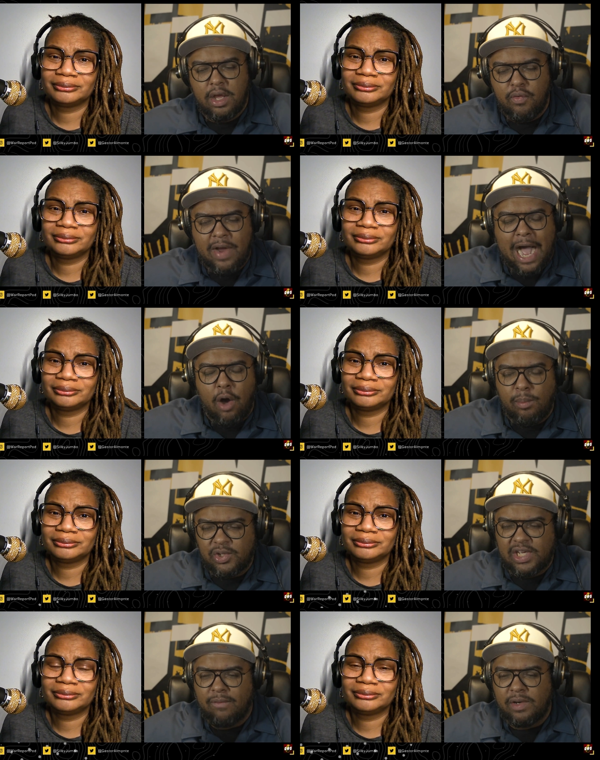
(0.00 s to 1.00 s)
Speaker 1: you got
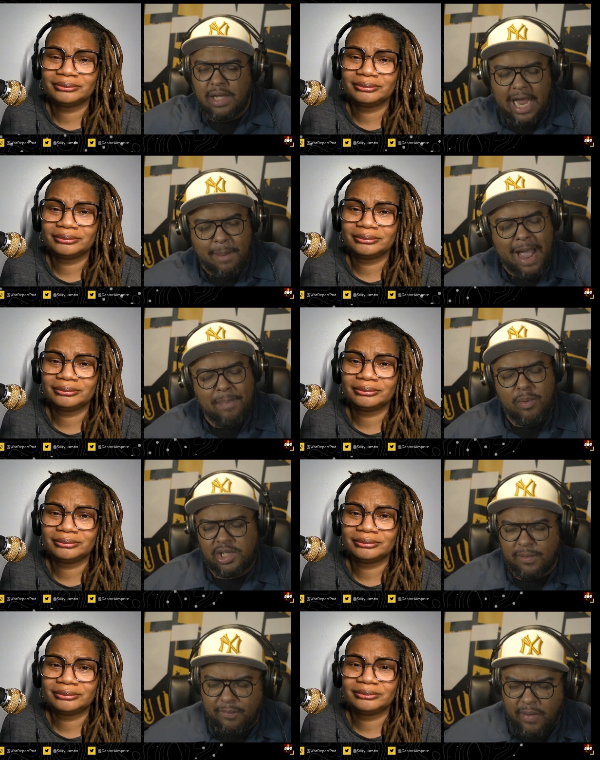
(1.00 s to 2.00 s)
almost every, like I'm happy
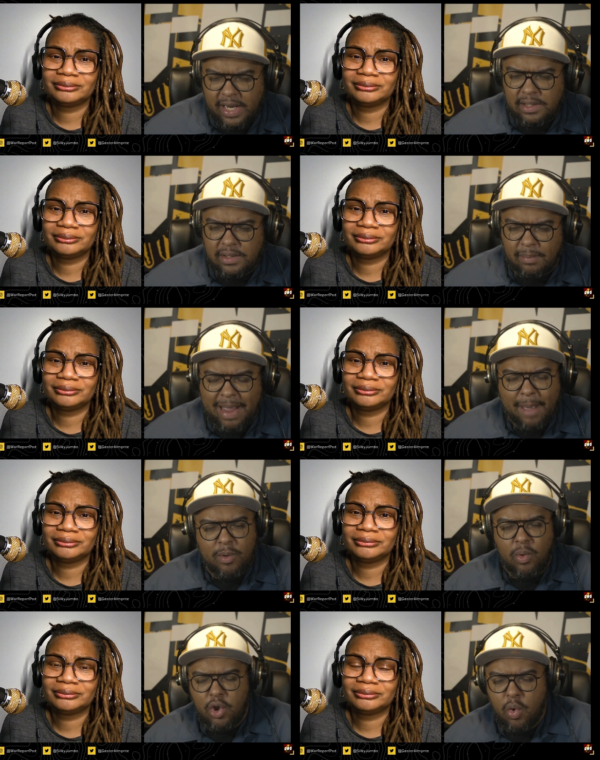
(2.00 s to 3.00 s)
with your friends. I'm
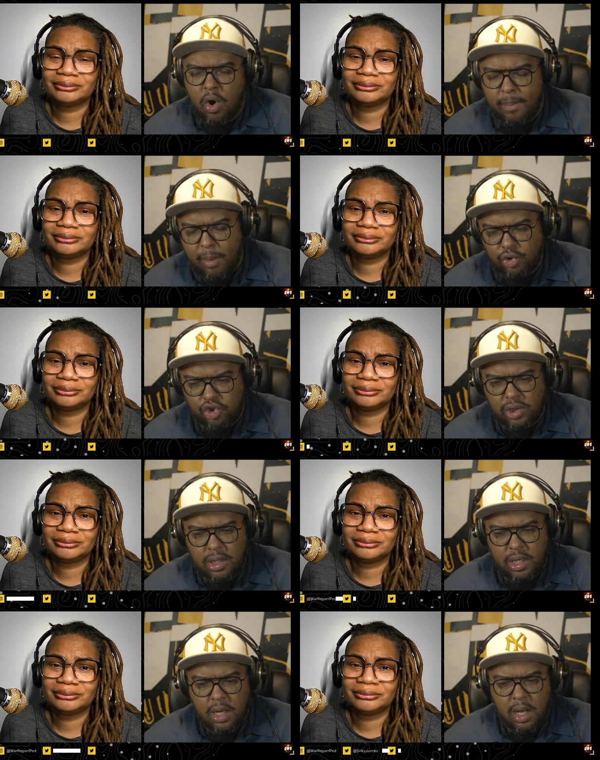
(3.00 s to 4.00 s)
happy where you are
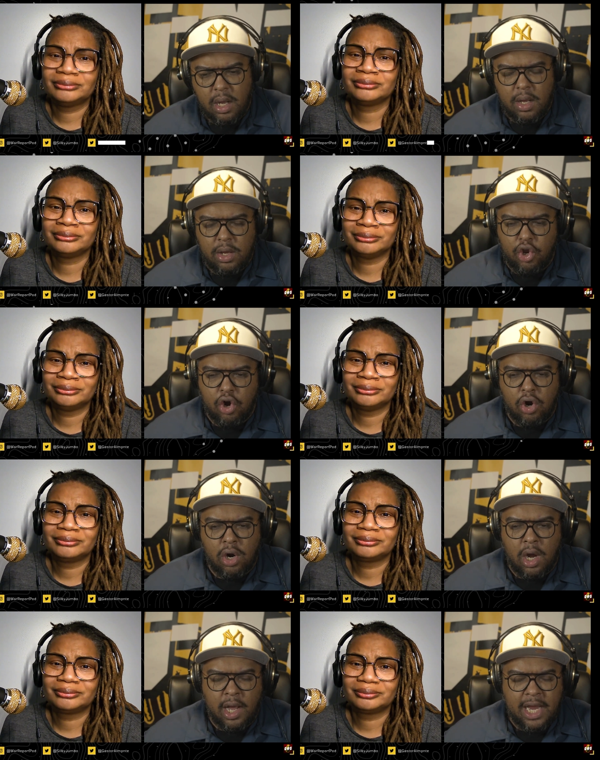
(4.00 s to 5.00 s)
emotionally. Mm-hmm.
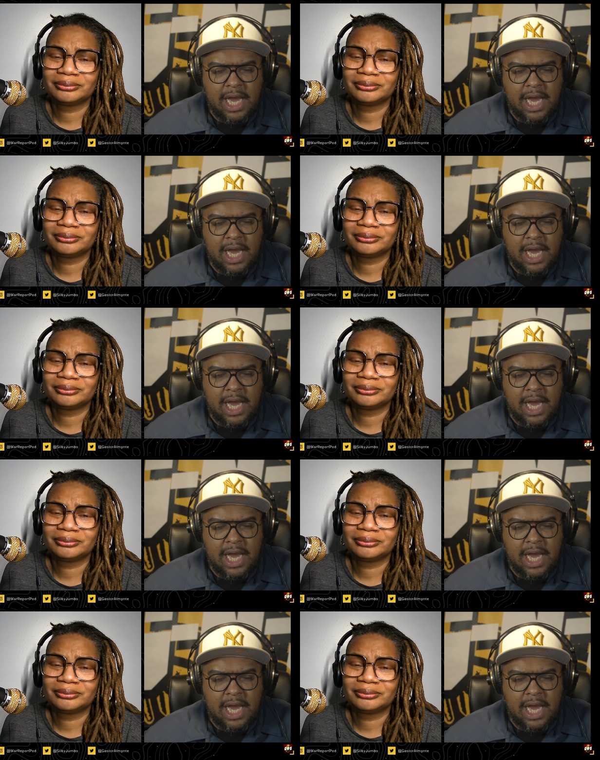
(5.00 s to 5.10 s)
You're uh,